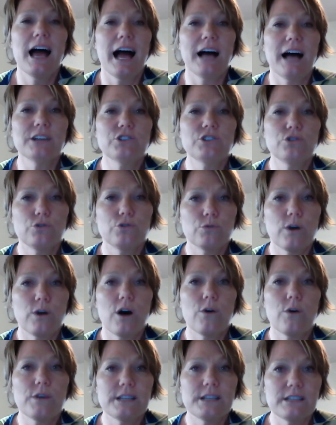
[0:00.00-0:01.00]
how to
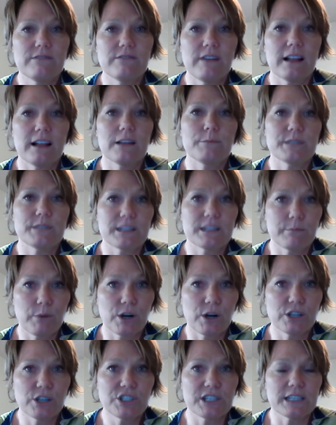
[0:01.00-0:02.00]
grow and develop as a
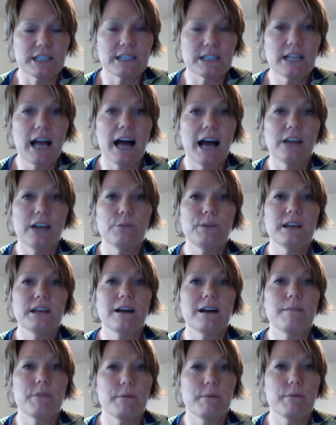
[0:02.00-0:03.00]
person, how to
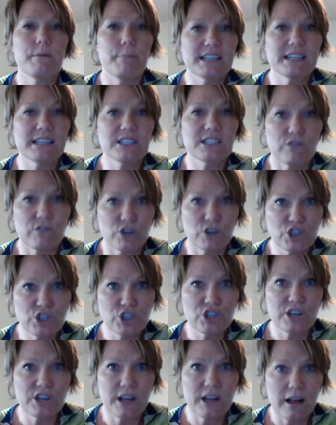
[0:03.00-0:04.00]
become the best
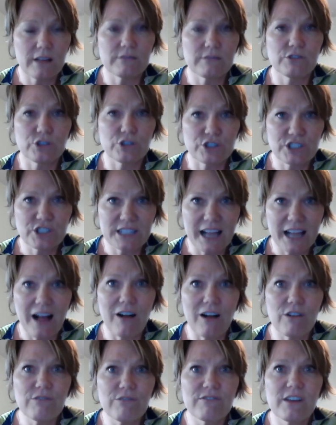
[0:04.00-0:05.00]
version of
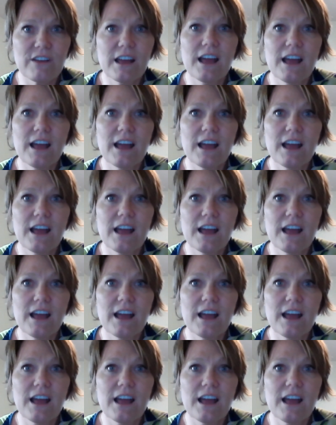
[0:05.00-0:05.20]
yourself.